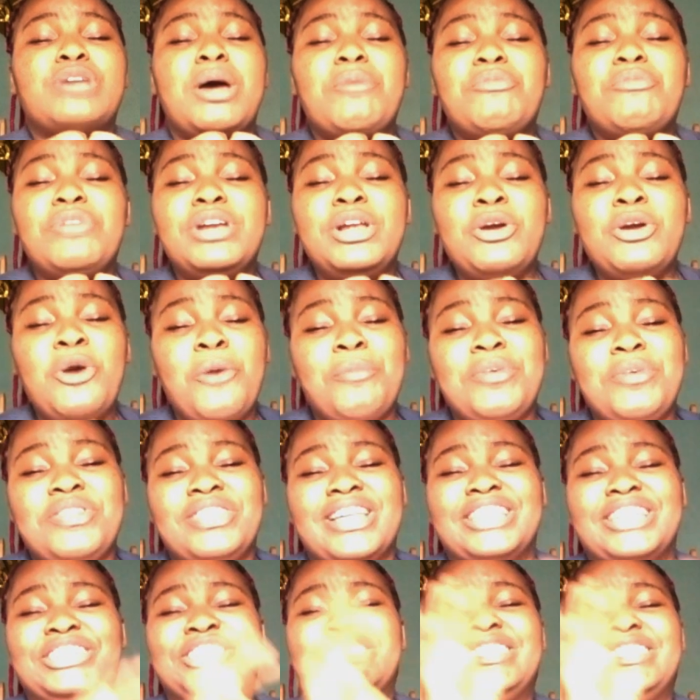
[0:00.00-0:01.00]
I'm really hoping
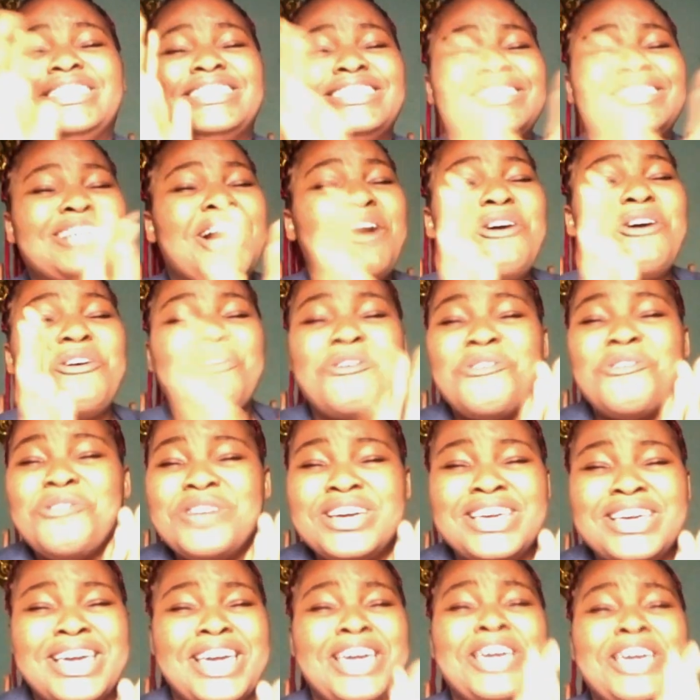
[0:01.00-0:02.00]
that she's now
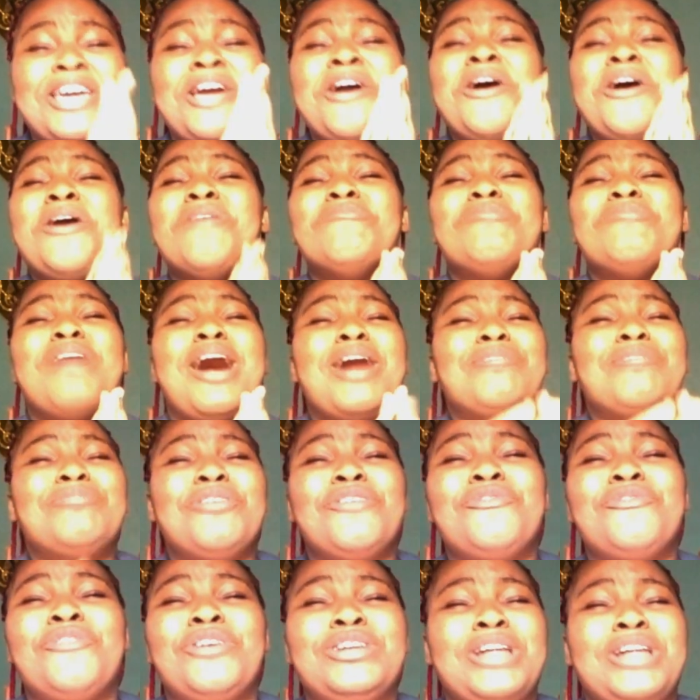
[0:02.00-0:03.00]
okay. But
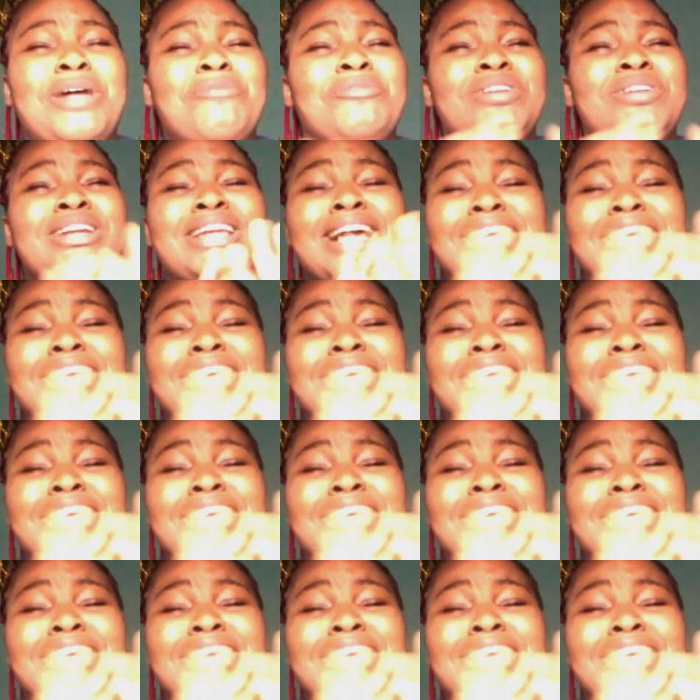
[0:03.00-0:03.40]
above all, I'm really